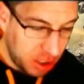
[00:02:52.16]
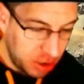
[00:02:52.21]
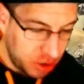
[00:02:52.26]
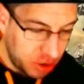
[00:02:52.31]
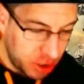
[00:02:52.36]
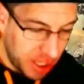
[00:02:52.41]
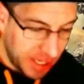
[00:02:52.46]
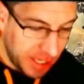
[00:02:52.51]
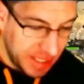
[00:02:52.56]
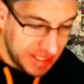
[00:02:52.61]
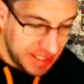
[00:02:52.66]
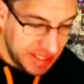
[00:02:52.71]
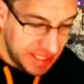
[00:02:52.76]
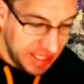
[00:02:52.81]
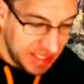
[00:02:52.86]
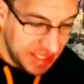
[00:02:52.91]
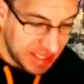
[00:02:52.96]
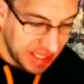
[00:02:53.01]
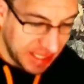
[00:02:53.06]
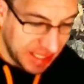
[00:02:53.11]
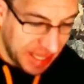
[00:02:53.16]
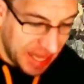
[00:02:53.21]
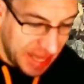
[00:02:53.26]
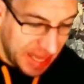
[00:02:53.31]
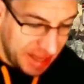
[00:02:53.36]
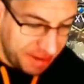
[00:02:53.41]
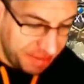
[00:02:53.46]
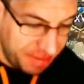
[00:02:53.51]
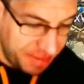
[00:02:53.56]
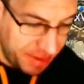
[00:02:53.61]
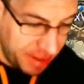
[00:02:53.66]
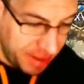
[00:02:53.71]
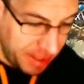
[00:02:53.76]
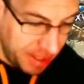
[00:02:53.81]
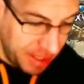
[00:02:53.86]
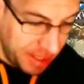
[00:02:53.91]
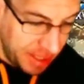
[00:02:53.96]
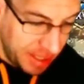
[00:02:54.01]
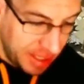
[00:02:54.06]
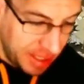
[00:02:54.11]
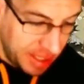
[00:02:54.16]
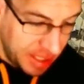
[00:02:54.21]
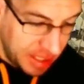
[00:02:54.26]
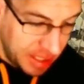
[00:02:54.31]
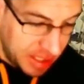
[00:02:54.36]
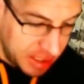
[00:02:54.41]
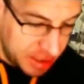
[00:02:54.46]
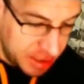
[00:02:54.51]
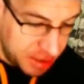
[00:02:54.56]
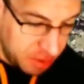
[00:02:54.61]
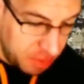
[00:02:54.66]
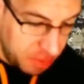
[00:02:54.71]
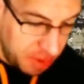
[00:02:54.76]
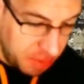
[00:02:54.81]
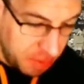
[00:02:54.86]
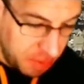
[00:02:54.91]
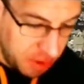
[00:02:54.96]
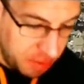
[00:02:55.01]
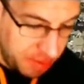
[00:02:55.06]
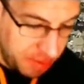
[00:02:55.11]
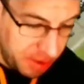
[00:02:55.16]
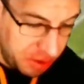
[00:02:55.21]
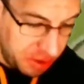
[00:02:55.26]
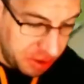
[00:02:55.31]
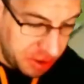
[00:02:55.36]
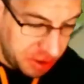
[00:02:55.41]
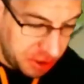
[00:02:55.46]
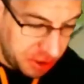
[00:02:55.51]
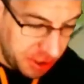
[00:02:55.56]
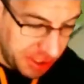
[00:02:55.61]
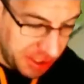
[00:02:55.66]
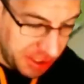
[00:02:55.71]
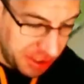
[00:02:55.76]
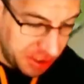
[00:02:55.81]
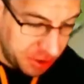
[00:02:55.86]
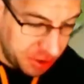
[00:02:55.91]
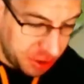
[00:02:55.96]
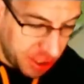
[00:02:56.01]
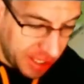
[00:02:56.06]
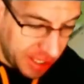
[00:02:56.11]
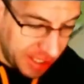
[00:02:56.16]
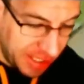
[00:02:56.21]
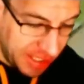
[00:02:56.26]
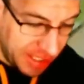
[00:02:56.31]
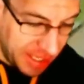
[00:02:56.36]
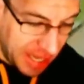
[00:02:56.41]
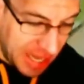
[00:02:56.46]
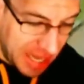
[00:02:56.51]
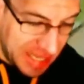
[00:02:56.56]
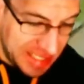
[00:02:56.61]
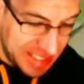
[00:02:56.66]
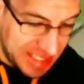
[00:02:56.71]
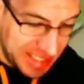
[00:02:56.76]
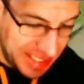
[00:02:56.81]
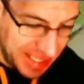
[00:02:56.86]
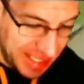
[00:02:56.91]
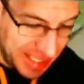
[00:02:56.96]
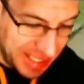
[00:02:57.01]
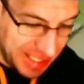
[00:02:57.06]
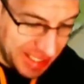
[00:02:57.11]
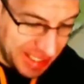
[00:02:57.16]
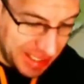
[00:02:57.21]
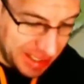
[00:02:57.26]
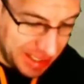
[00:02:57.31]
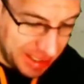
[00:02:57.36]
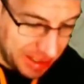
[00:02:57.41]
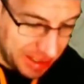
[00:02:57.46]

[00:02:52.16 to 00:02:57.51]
dragon stays alive. So we will be retreating the dragon as needed.